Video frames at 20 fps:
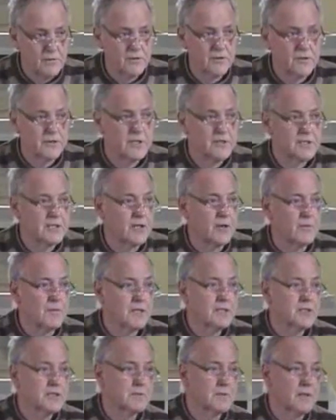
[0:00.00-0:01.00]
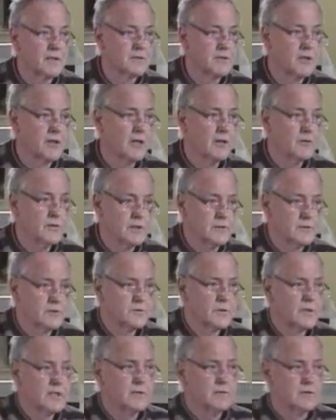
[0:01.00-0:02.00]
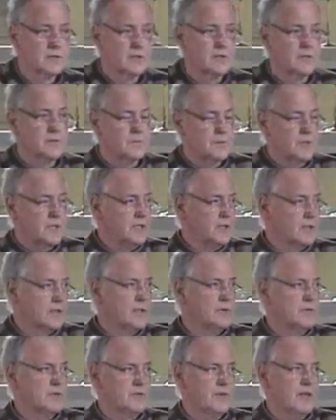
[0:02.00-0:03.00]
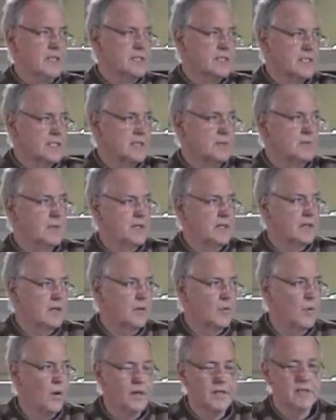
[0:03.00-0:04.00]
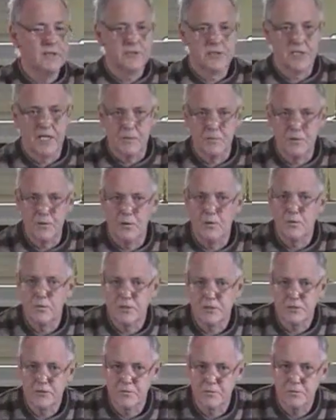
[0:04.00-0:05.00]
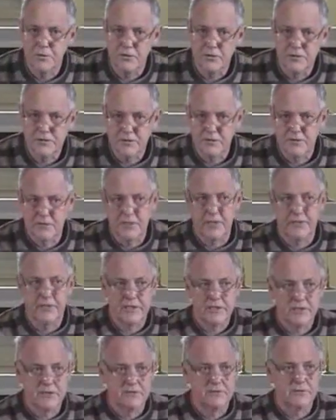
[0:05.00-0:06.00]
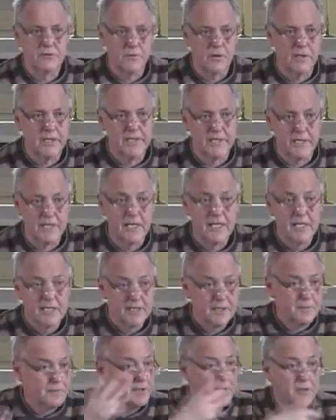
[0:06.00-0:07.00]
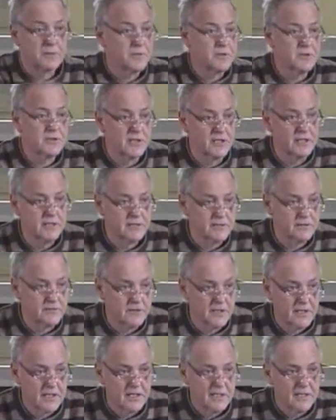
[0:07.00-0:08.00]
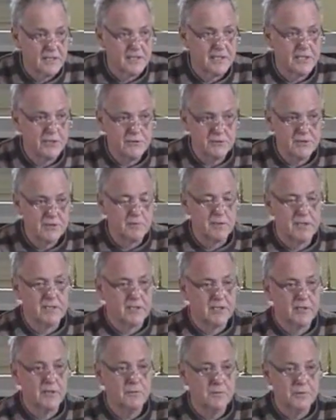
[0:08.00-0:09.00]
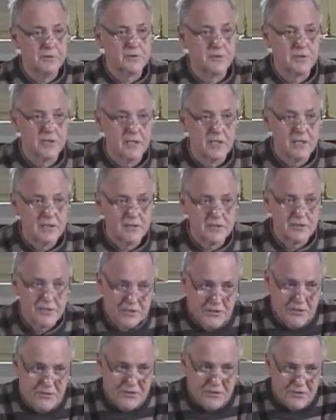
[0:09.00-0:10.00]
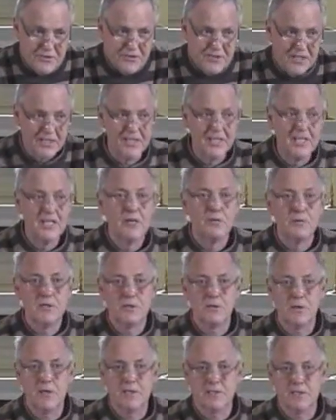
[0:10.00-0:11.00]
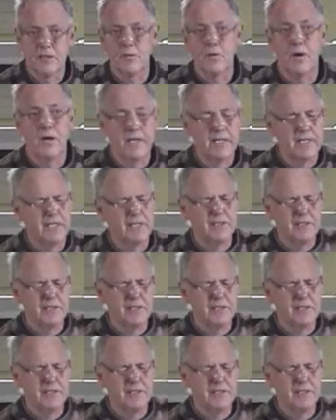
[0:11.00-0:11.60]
One of the things that I mentioned about Darwin was when he was on the Beagle, he was fascinated by a Hawaiian chap who always could point to the direction of Hawaii. They picked up this native and they used him like a compass because they used to say, which way is Hawaii?